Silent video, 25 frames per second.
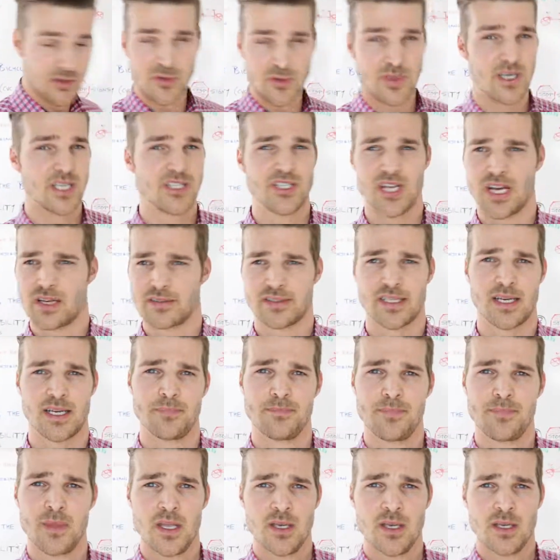do any jail time.
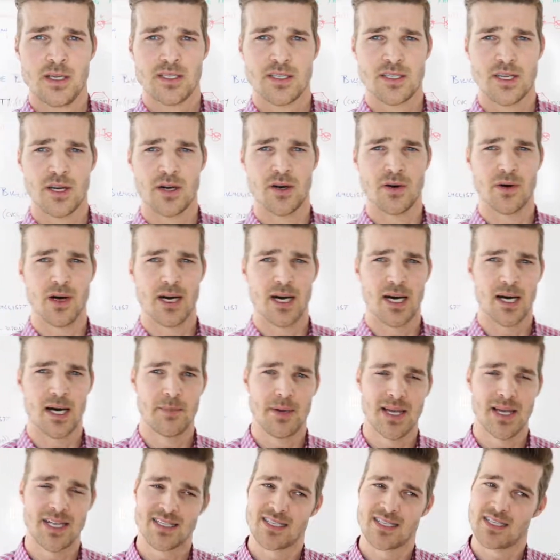
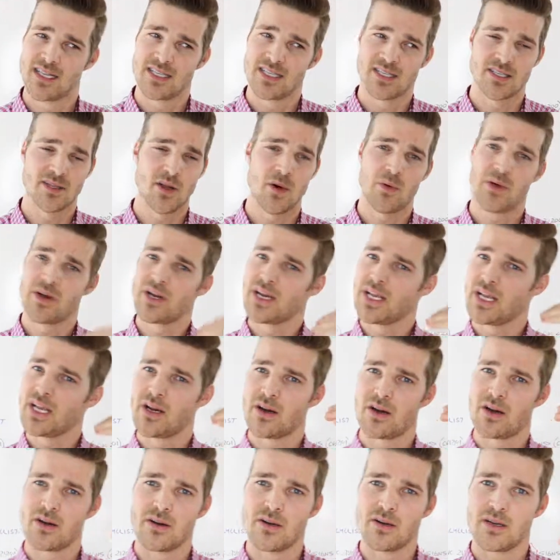So it's nowhere
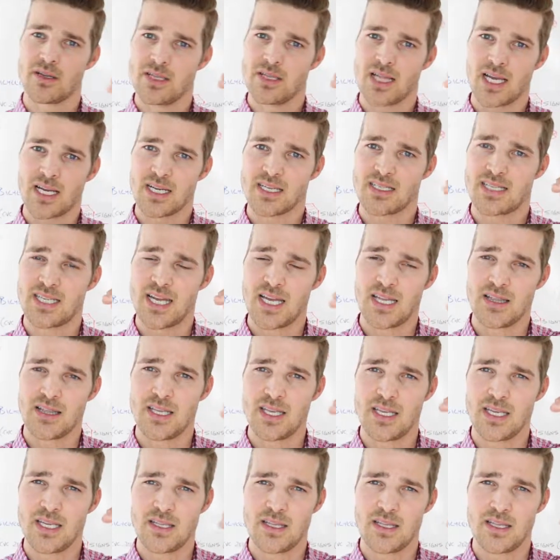near, like I said,
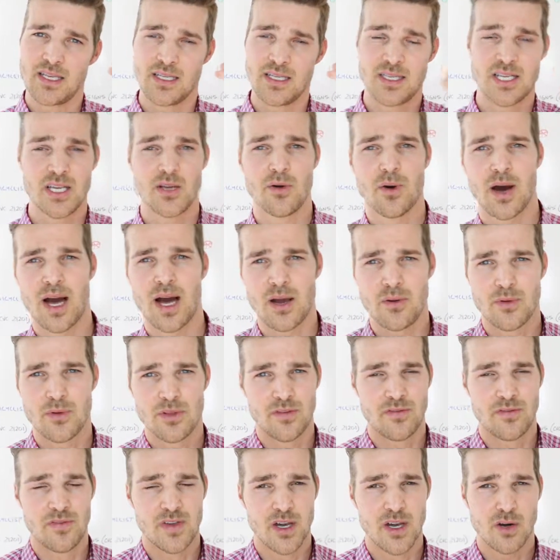the DUI with
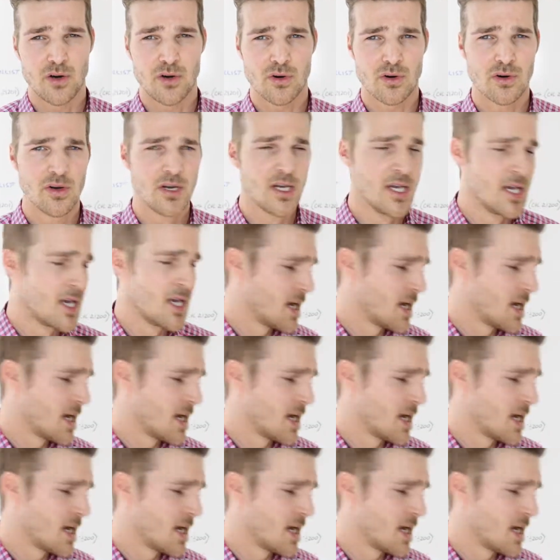the vehicle.